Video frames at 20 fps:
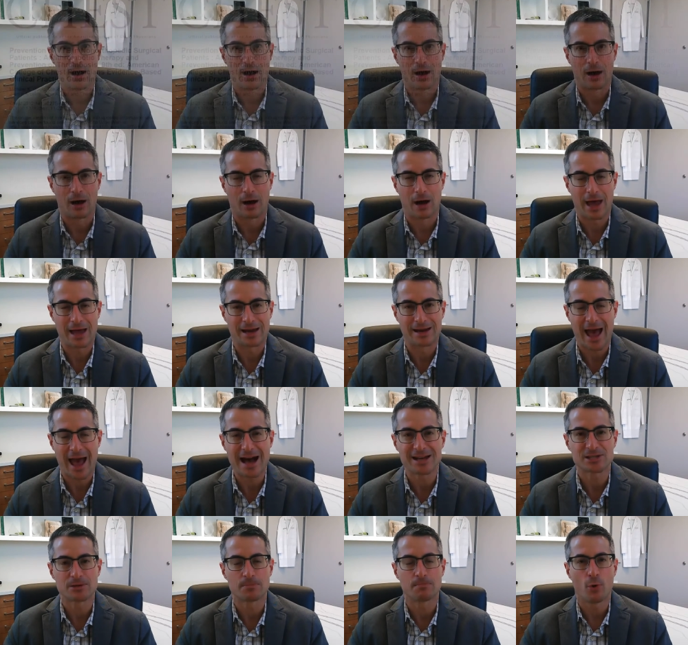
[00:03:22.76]
And
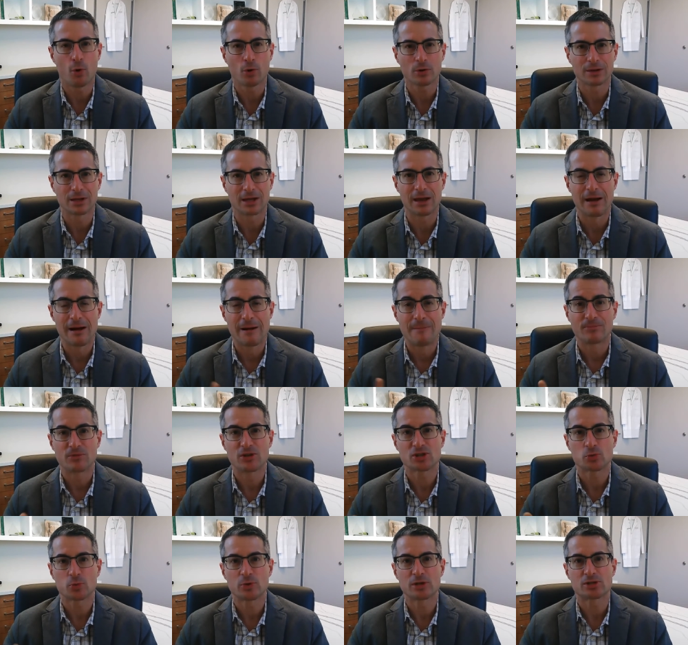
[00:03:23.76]
as importantly,
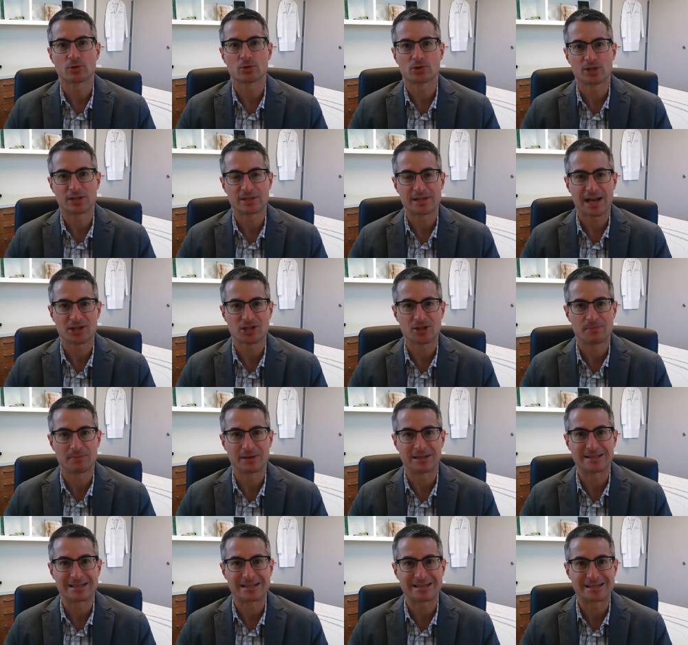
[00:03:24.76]
this research has actually
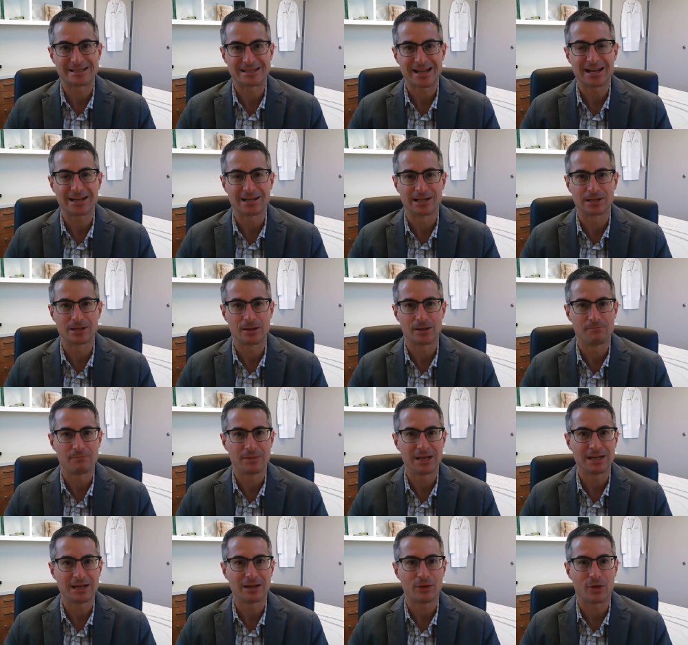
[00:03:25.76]
been cited,
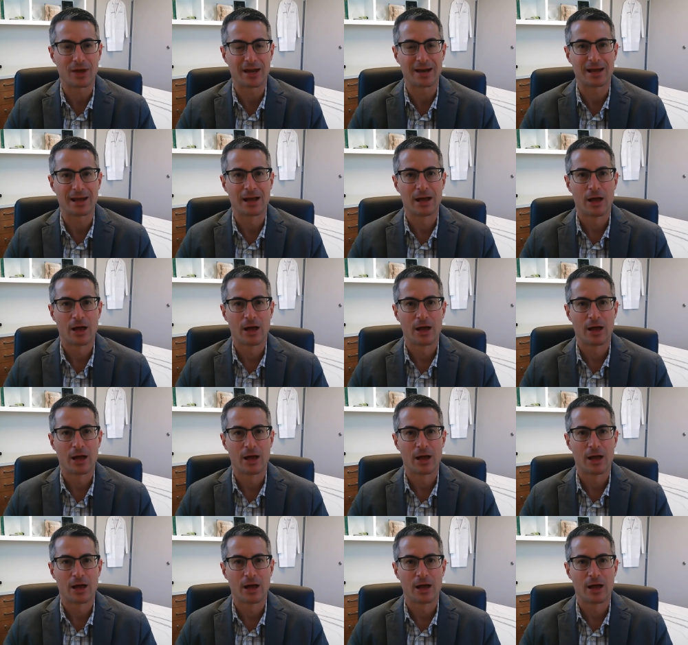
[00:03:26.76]
meaning that